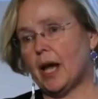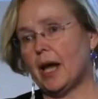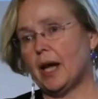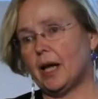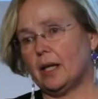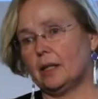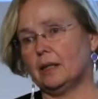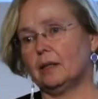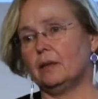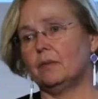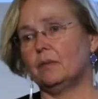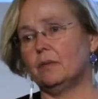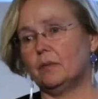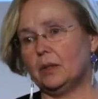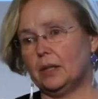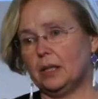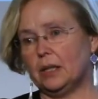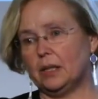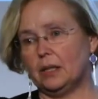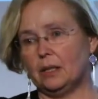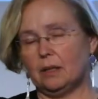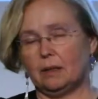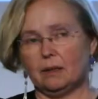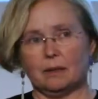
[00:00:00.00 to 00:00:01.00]
and
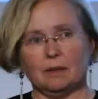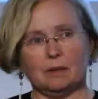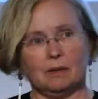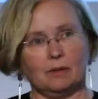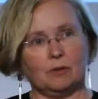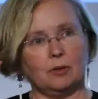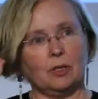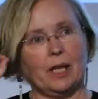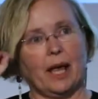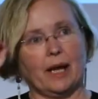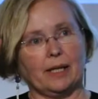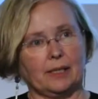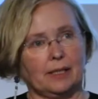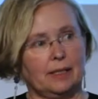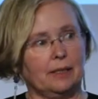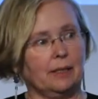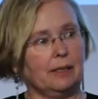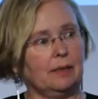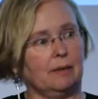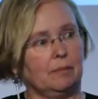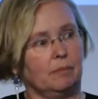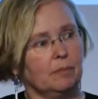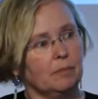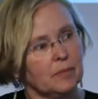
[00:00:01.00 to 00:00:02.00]
we could
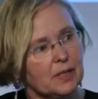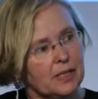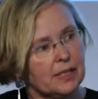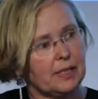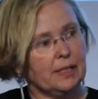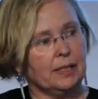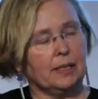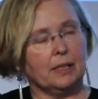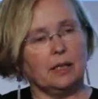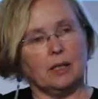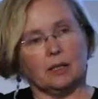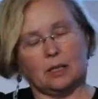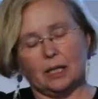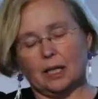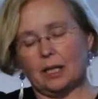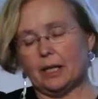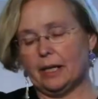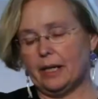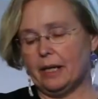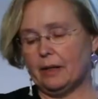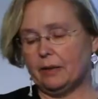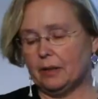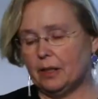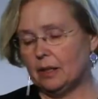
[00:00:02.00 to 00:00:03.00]
actually see a
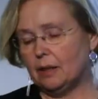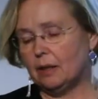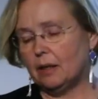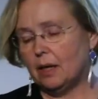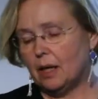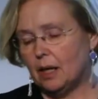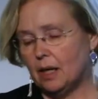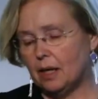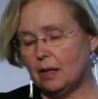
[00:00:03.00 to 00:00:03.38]
clearer